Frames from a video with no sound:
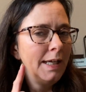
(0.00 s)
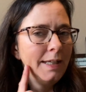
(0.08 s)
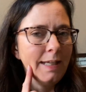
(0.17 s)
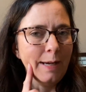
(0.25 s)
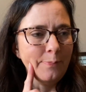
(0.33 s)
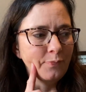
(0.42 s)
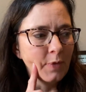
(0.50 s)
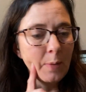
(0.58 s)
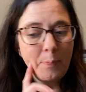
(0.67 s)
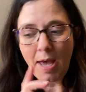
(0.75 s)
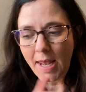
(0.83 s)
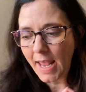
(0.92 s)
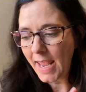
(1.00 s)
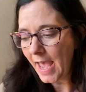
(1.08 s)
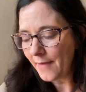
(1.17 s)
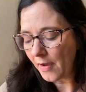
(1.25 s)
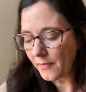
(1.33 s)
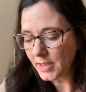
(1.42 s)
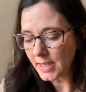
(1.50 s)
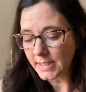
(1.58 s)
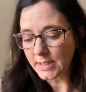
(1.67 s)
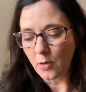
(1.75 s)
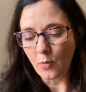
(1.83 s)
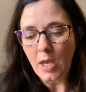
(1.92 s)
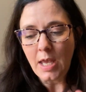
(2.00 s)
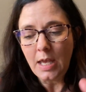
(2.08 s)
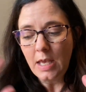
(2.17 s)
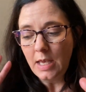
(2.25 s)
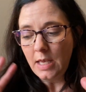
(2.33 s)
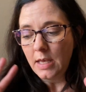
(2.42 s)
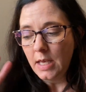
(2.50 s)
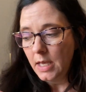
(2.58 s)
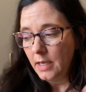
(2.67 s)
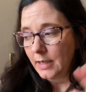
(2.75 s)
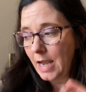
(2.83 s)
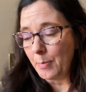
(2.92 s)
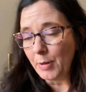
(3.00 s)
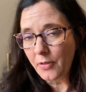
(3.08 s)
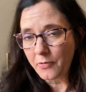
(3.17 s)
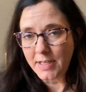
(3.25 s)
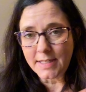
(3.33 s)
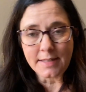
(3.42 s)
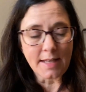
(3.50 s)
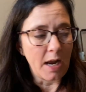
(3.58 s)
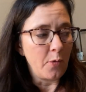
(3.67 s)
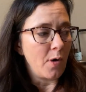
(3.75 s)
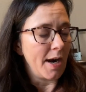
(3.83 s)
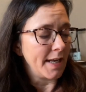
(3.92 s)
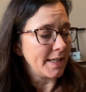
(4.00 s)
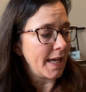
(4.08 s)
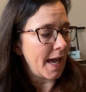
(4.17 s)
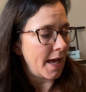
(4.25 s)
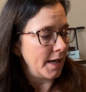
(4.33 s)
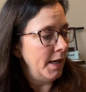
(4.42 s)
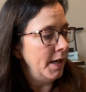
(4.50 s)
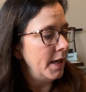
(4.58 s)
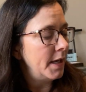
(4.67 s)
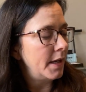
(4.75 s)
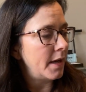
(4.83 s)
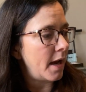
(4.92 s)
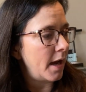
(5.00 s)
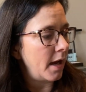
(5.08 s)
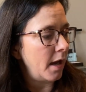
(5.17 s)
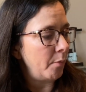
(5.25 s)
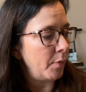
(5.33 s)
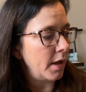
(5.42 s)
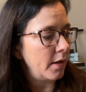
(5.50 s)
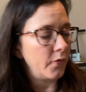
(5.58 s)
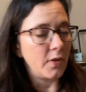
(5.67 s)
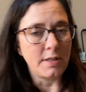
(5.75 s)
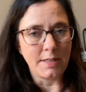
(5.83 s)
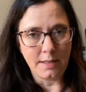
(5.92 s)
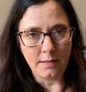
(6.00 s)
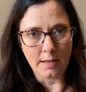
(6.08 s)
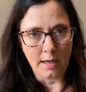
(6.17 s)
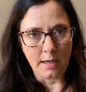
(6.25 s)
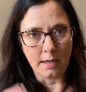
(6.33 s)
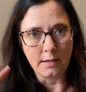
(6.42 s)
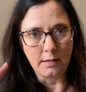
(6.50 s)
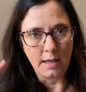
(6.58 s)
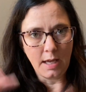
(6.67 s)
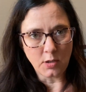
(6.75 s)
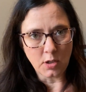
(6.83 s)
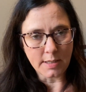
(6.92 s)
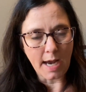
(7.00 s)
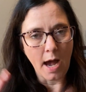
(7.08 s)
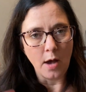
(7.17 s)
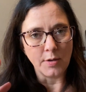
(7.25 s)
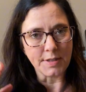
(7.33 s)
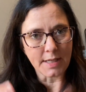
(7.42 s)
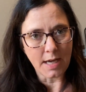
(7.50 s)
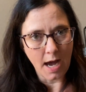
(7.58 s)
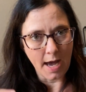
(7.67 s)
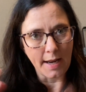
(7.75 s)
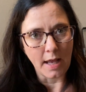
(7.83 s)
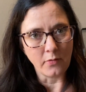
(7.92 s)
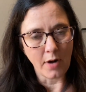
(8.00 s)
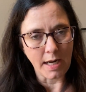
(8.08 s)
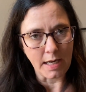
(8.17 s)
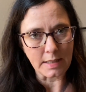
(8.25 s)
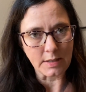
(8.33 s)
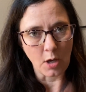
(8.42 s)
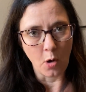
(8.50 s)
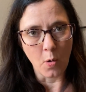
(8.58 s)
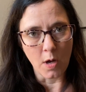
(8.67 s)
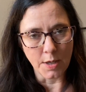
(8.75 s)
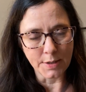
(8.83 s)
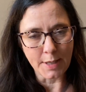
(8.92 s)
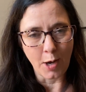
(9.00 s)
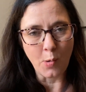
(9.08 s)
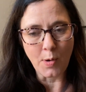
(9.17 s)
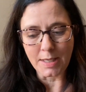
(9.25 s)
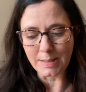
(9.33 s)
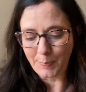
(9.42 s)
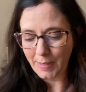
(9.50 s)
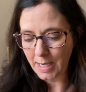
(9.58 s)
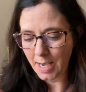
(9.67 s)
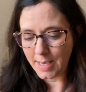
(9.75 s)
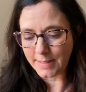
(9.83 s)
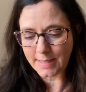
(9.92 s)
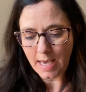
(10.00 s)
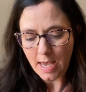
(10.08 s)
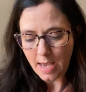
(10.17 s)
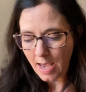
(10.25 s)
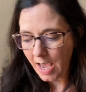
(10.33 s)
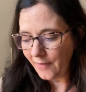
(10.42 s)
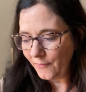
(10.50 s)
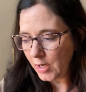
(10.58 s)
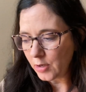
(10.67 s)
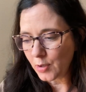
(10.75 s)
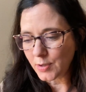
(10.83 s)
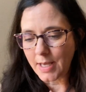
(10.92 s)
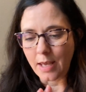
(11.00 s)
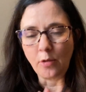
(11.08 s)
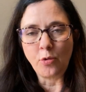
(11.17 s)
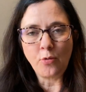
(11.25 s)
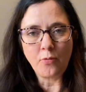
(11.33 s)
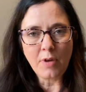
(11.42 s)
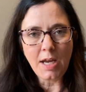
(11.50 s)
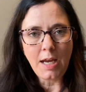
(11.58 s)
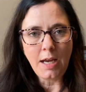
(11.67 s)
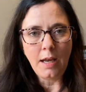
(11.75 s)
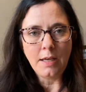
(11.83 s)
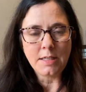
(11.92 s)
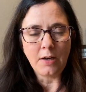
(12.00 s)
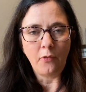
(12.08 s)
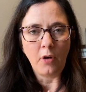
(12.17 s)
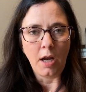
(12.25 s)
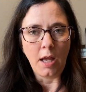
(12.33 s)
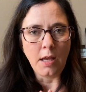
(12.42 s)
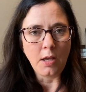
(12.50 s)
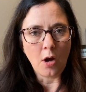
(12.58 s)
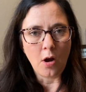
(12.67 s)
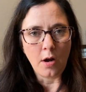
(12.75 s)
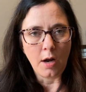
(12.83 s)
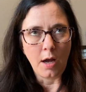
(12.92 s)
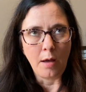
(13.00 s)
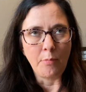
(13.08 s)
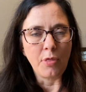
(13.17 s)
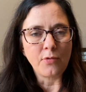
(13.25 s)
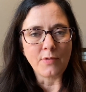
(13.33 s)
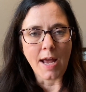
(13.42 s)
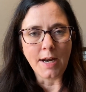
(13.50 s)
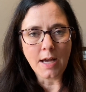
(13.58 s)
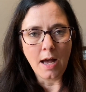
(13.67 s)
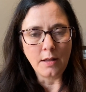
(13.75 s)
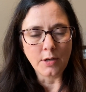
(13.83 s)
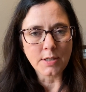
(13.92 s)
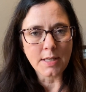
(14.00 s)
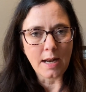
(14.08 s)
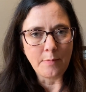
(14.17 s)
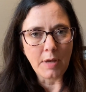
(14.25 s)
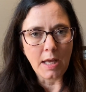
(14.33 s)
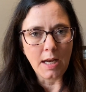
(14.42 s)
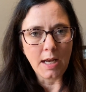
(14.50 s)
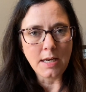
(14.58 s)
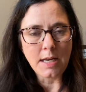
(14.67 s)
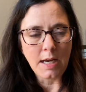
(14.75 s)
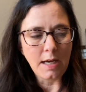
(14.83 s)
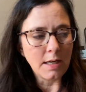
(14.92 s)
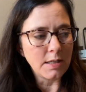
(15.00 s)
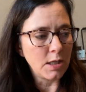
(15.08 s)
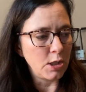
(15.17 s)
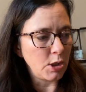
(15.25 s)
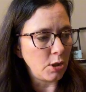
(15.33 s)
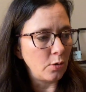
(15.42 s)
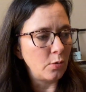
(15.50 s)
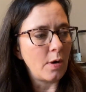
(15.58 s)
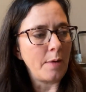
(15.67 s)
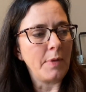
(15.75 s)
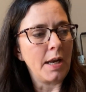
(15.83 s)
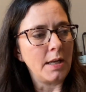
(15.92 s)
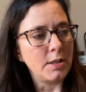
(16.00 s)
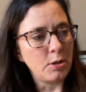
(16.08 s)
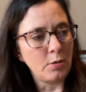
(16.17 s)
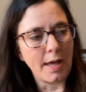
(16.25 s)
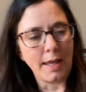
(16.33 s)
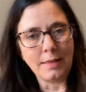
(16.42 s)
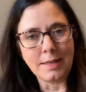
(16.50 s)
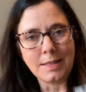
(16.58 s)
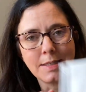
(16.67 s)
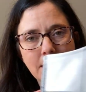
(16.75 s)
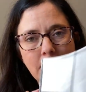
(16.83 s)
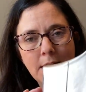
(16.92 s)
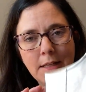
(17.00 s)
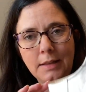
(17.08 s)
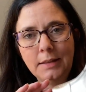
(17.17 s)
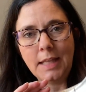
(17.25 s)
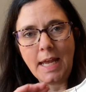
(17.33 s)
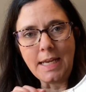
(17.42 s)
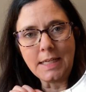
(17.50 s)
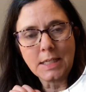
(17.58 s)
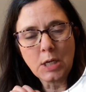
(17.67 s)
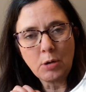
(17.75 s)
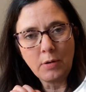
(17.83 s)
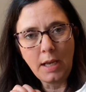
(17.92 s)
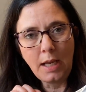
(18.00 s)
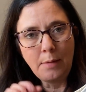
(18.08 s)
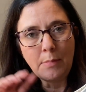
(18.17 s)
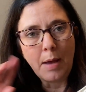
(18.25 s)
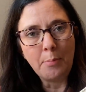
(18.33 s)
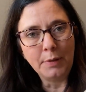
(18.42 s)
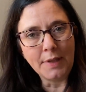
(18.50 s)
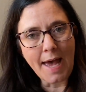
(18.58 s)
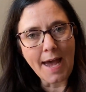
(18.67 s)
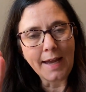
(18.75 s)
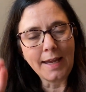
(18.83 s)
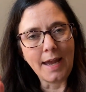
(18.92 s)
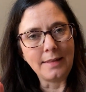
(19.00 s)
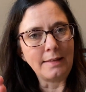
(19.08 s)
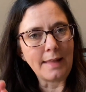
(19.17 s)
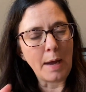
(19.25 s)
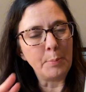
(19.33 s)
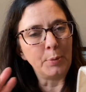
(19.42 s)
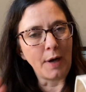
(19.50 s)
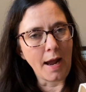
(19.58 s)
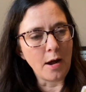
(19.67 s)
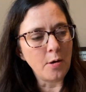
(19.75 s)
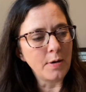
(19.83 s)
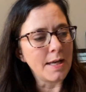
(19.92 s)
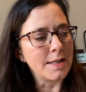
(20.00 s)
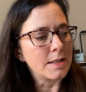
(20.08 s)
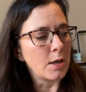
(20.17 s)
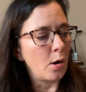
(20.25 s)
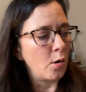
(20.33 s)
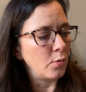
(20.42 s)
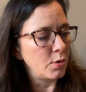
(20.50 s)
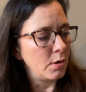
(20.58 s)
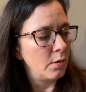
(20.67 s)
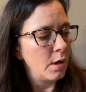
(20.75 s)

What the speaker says: Yep, but I have everything. So a couple of the reasons that I wanted to get the kitchen towels cut and ready to sew also is because I figure there's like 3 different thread colors that I'm gonna need to do. I'm gonna do like this light cream, black, and then that brown. And so